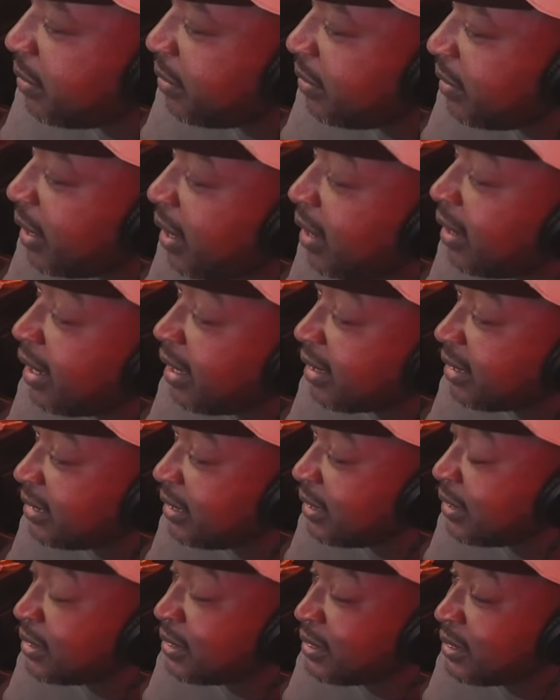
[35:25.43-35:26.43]
All right.
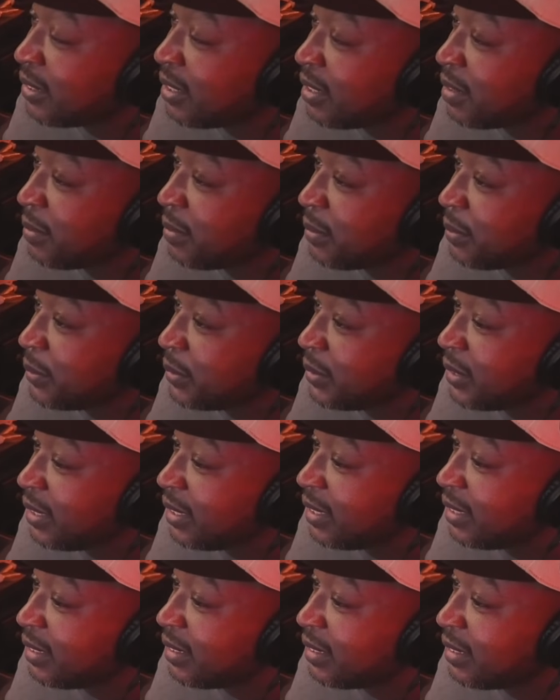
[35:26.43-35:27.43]
So the story
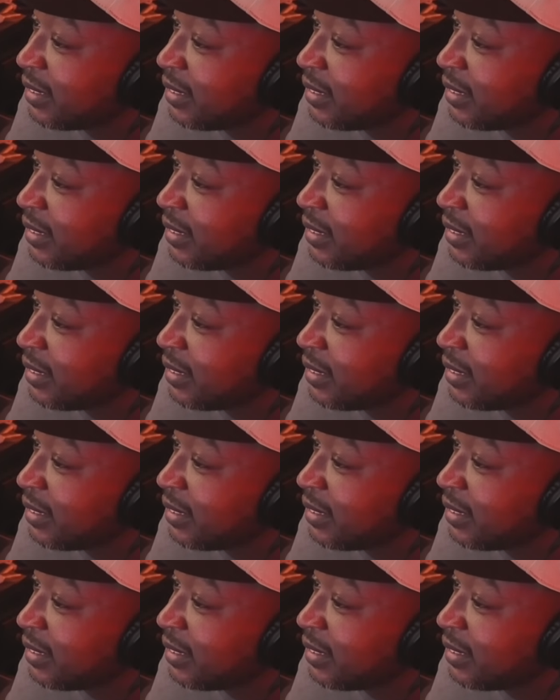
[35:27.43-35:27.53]
behind,